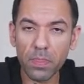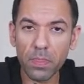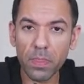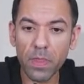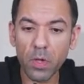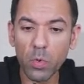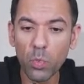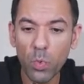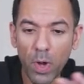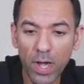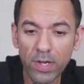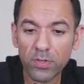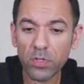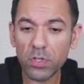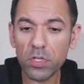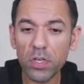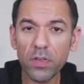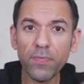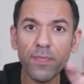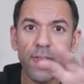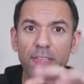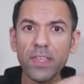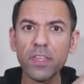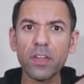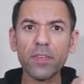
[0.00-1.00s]
Where do you
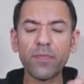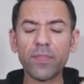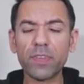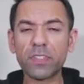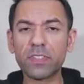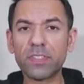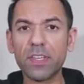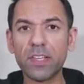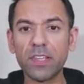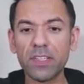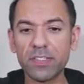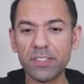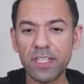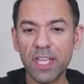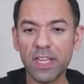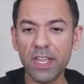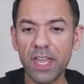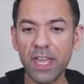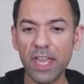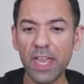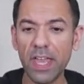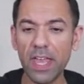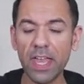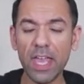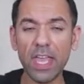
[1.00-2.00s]
think your
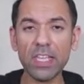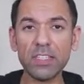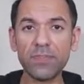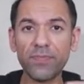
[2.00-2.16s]
is